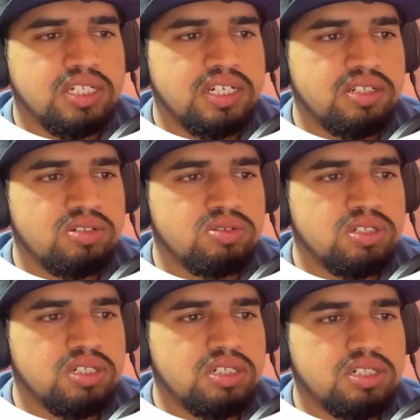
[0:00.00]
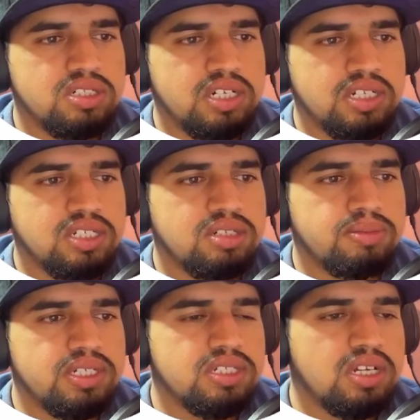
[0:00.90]
into the target
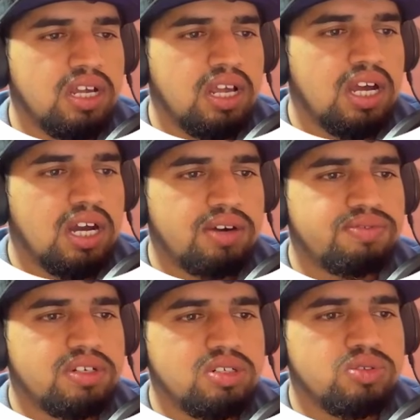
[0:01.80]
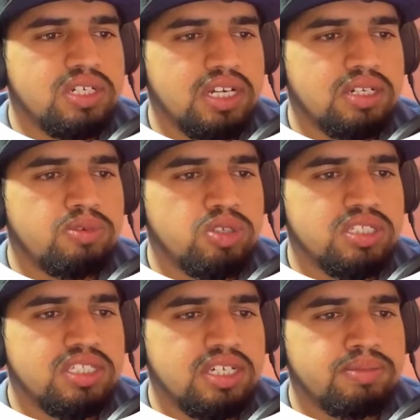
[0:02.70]
database. After using AWS
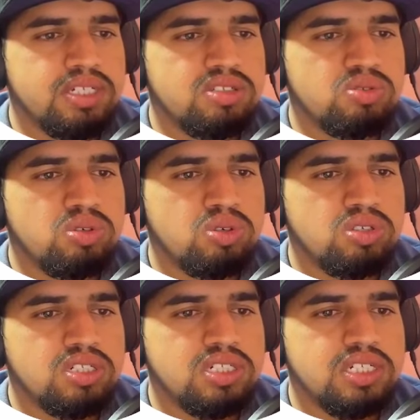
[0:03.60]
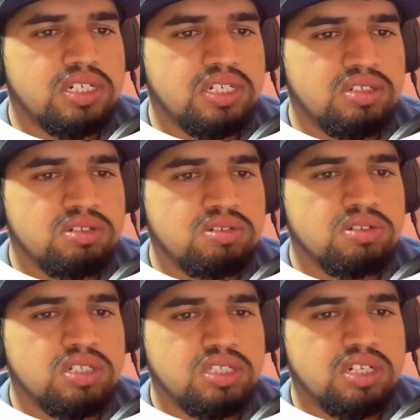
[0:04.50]
DMS to load the data into
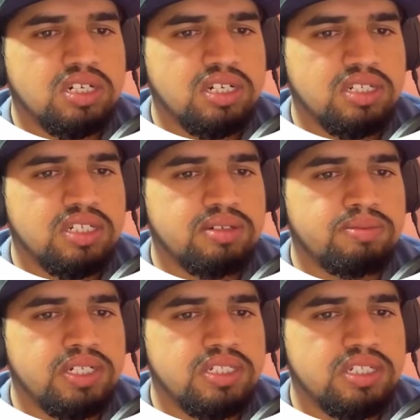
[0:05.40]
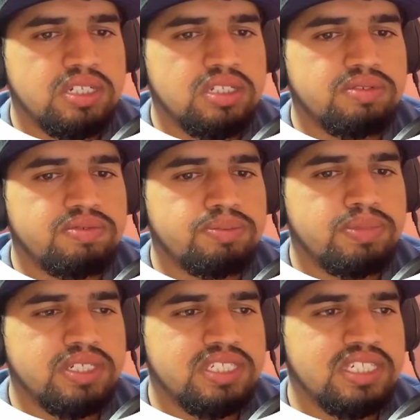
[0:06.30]
the target database in the
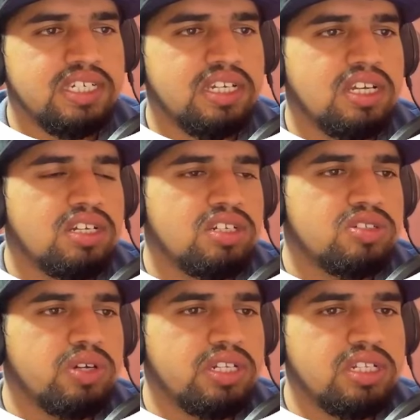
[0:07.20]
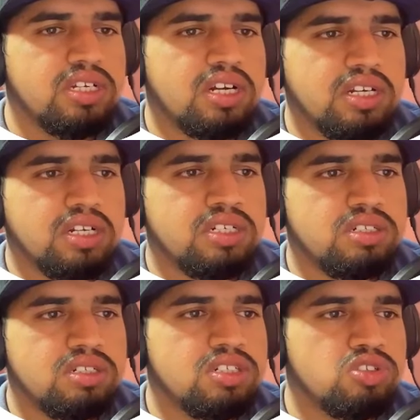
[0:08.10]
VPC. So I think the correct answer
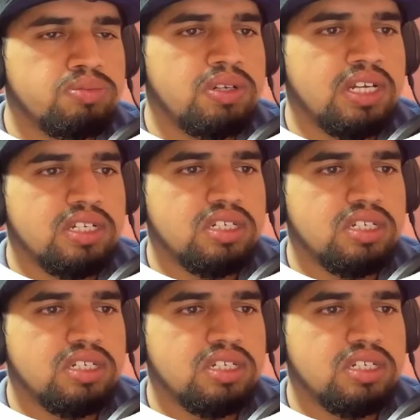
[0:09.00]
here should be like,